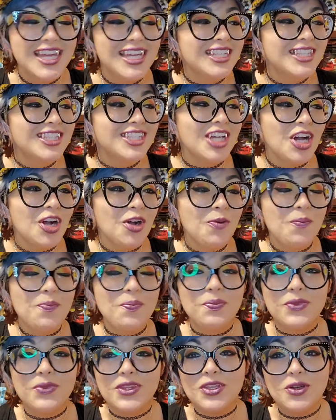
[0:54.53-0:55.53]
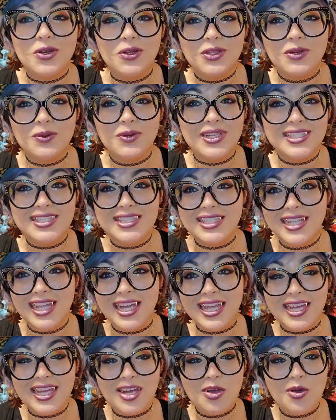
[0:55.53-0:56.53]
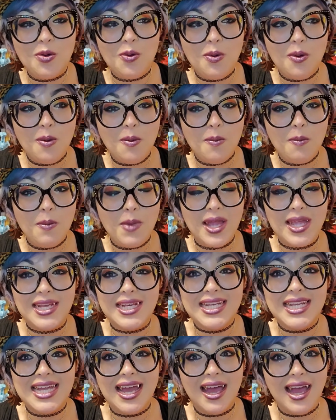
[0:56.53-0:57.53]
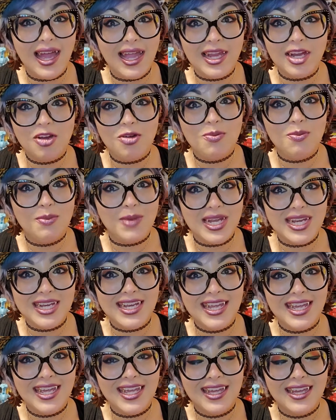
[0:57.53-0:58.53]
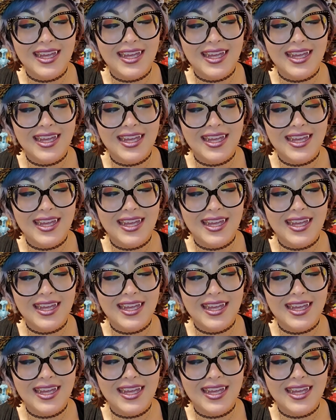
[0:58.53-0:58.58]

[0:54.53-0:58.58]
So totally wasted like my entire Monday